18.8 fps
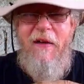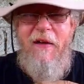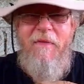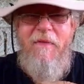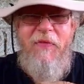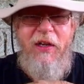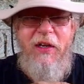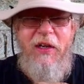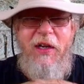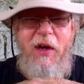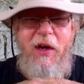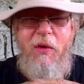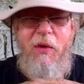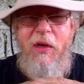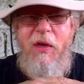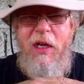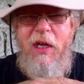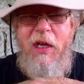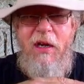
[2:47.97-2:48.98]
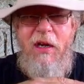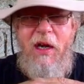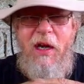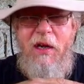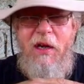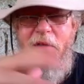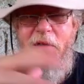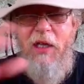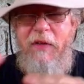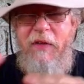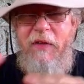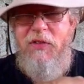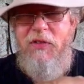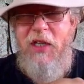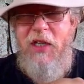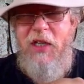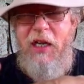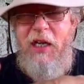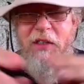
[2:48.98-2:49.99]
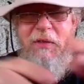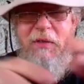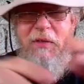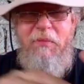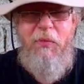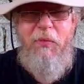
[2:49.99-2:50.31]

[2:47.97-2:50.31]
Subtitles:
They go, oh, love you, Jonathan.